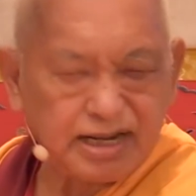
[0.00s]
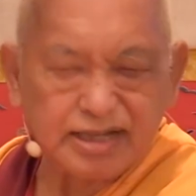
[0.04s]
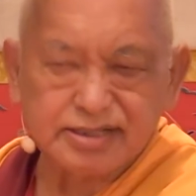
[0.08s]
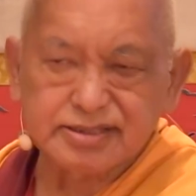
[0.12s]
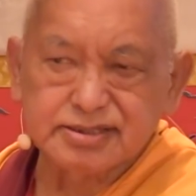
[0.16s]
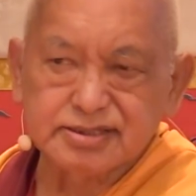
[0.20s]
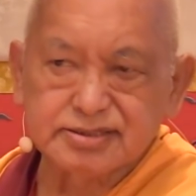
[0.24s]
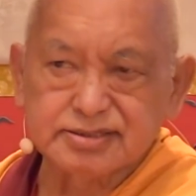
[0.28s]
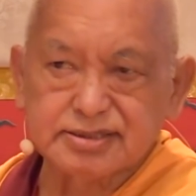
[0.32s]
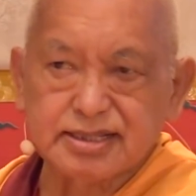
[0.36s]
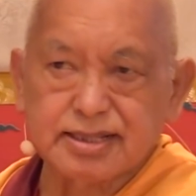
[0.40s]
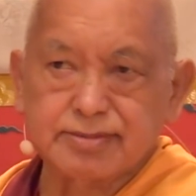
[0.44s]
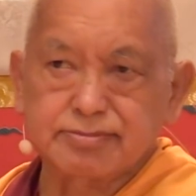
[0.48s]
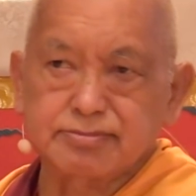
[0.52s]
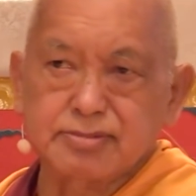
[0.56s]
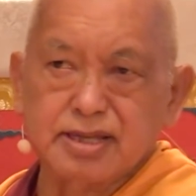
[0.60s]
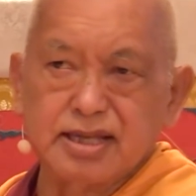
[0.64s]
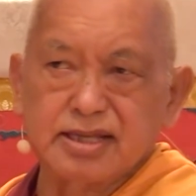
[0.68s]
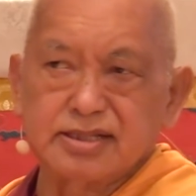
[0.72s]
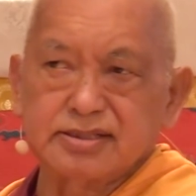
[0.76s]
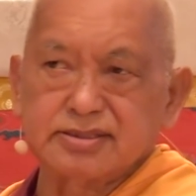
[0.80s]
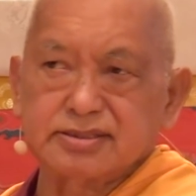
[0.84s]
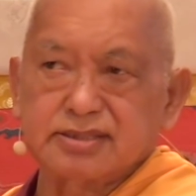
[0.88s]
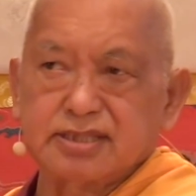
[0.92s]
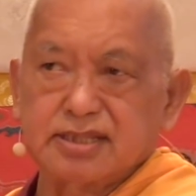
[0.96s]
I think the
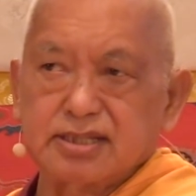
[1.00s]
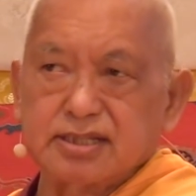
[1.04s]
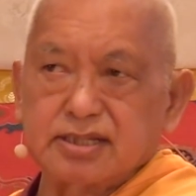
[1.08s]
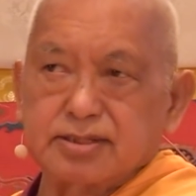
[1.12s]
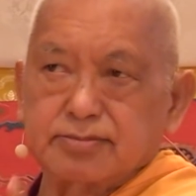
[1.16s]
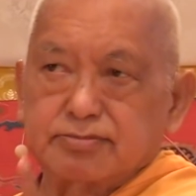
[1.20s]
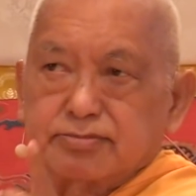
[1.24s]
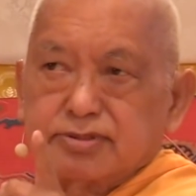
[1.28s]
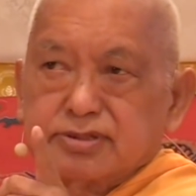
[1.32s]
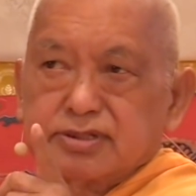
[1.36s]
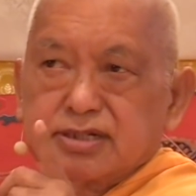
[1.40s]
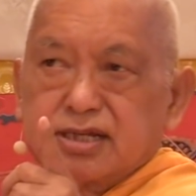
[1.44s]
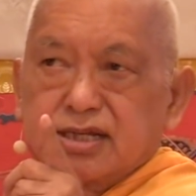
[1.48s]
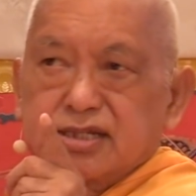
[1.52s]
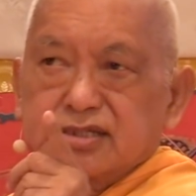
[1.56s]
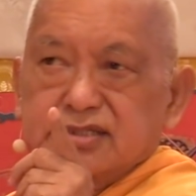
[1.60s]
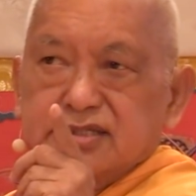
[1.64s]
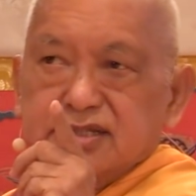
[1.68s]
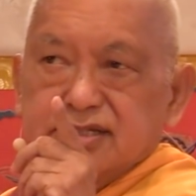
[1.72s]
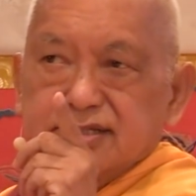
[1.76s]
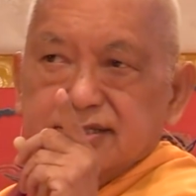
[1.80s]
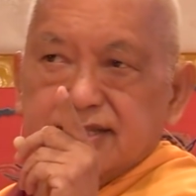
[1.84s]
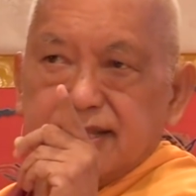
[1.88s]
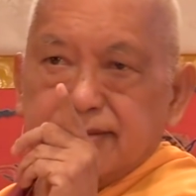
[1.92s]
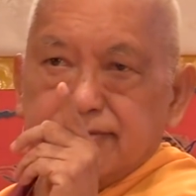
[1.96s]
main thing.
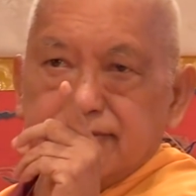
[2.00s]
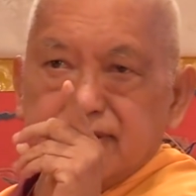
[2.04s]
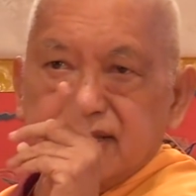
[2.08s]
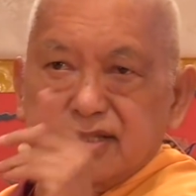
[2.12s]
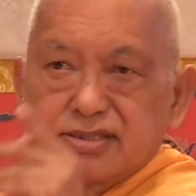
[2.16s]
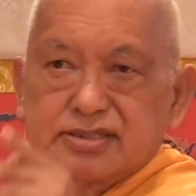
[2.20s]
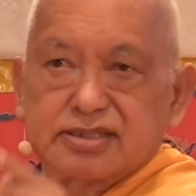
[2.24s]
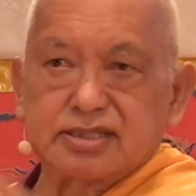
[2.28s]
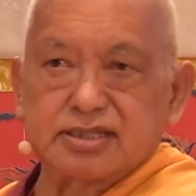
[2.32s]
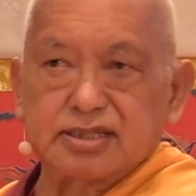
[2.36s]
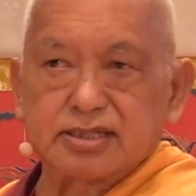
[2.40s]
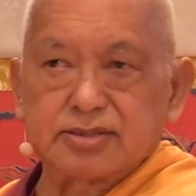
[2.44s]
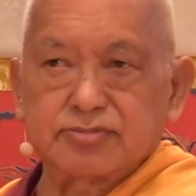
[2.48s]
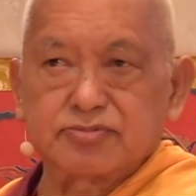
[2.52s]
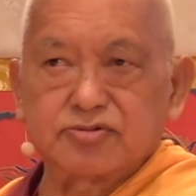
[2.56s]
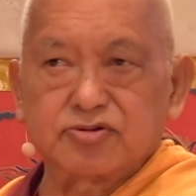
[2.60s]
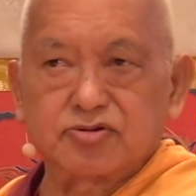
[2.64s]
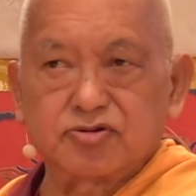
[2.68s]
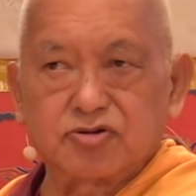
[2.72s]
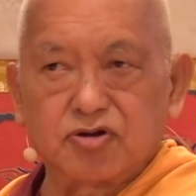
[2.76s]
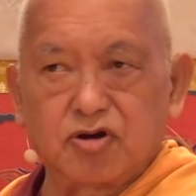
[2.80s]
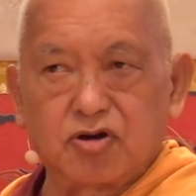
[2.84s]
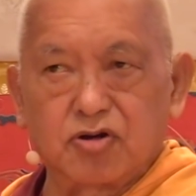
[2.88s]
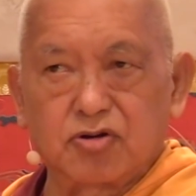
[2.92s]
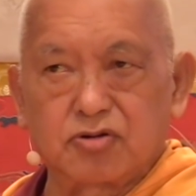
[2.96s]
If you
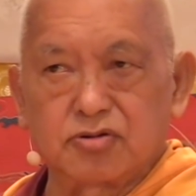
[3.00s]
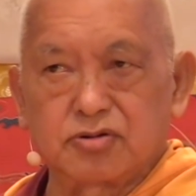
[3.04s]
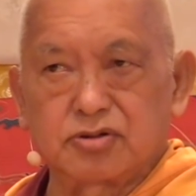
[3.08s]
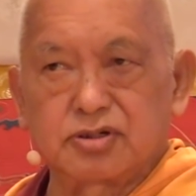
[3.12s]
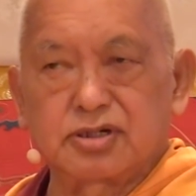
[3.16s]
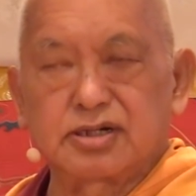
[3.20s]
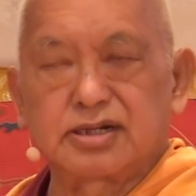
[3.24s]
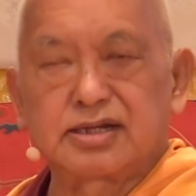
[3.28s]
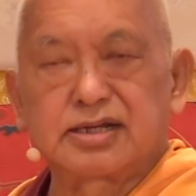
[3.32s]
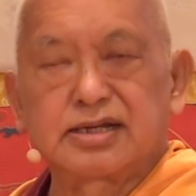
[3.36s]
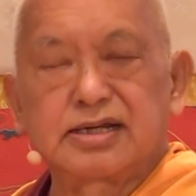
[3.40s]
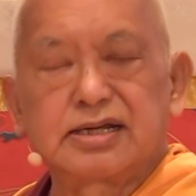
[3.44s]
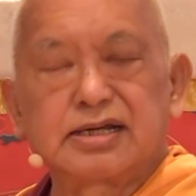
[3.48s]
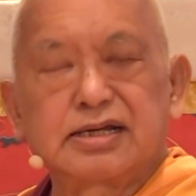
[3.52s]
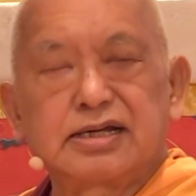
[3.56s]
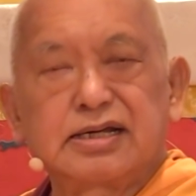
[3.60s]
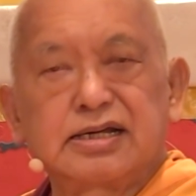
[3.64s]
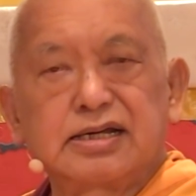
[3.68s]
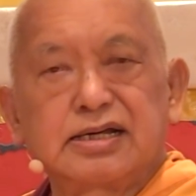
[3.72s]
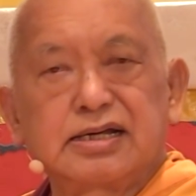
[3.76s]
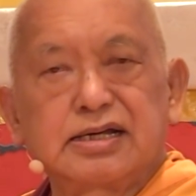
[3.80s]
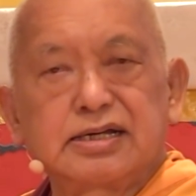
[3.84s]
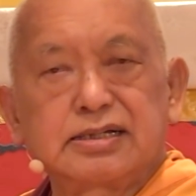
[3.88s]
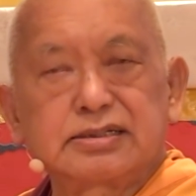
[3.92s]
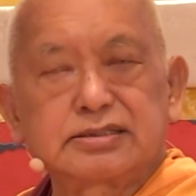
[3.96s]
know,
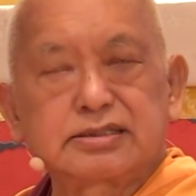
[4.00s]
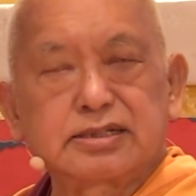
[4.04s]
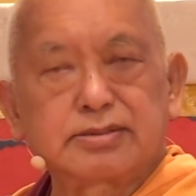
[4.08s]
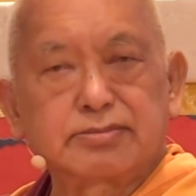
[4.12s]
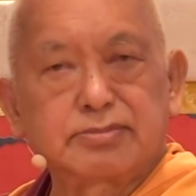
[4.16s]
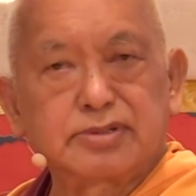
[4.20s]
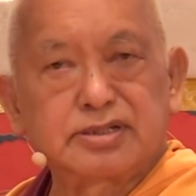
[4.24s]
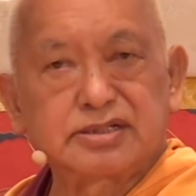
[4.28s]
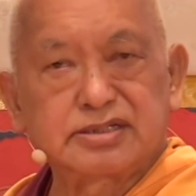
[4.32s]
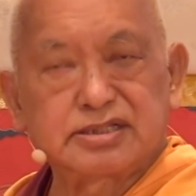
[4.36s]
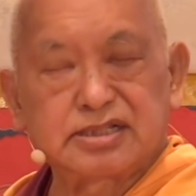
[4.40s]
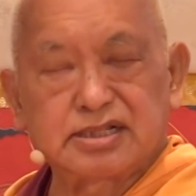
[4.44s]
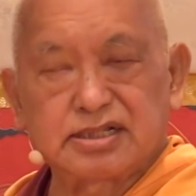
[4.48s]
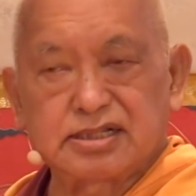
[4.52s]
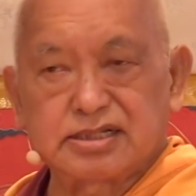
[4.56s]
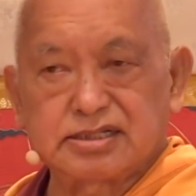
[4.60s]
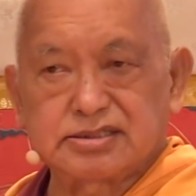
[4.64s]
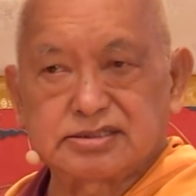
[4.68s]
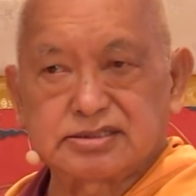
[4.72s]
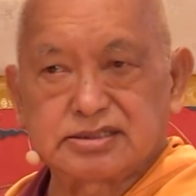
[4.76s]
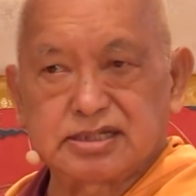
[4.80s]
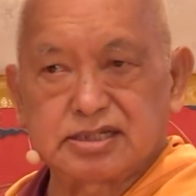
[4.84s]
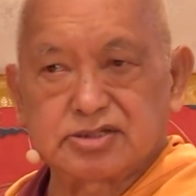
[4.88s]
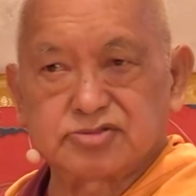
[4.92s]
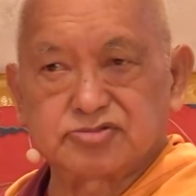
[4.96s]
the main thing
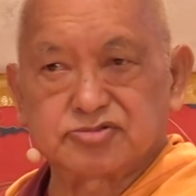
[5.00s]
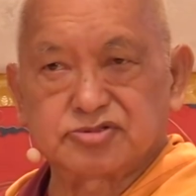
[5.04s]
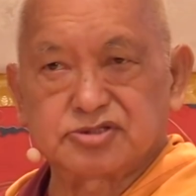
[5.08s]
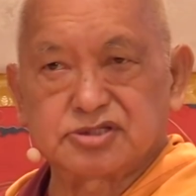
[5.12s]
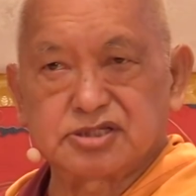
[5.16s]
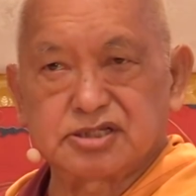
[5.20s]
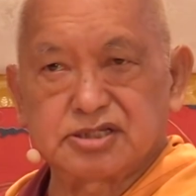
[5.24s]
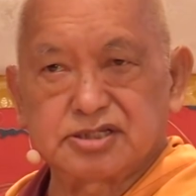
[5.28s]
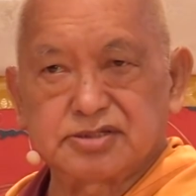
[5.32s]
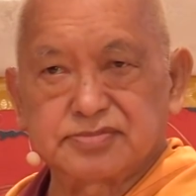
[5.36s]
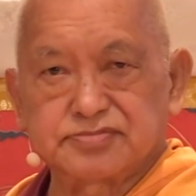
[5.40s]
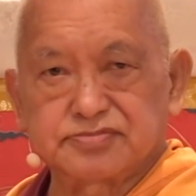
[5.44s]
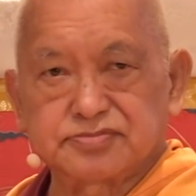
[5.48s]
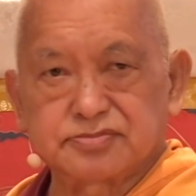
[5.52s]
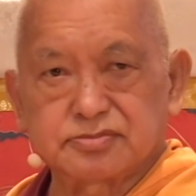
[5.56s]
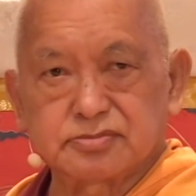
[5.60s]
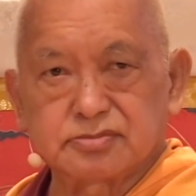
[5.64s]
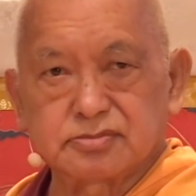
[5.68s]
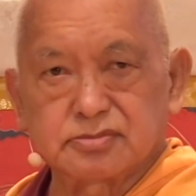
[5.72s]
is that you see.